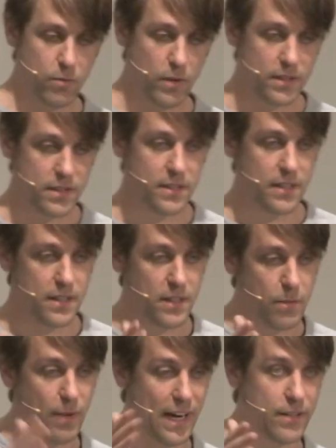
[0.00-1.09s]
was the
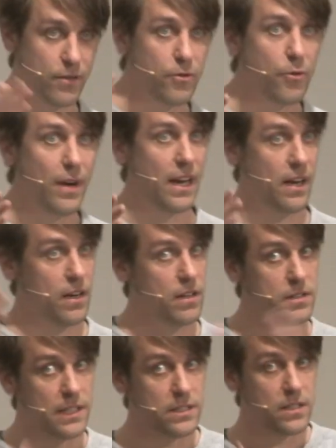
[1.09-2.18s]
Python 3
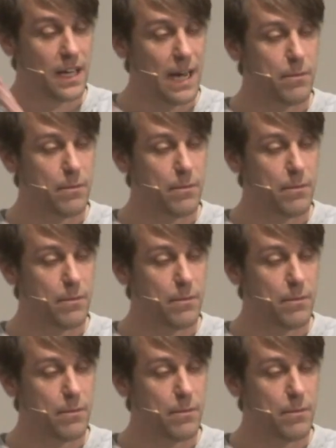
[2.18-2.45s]
just came